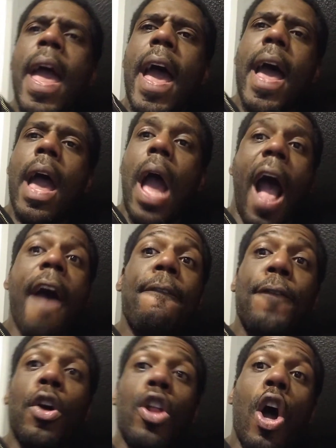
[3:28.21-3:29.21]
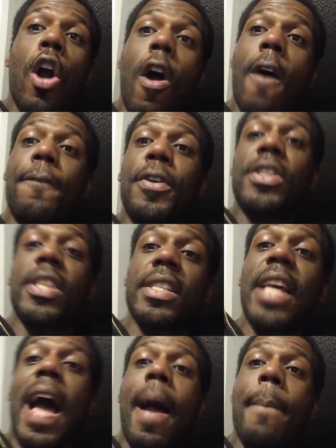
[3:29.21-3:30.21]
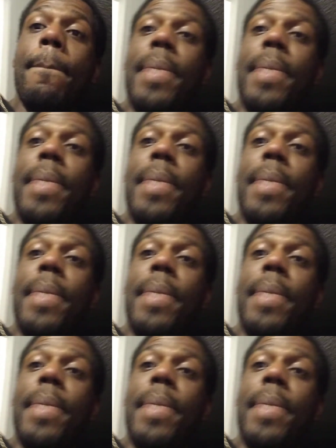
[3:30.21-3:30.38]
I feel our offense has gotten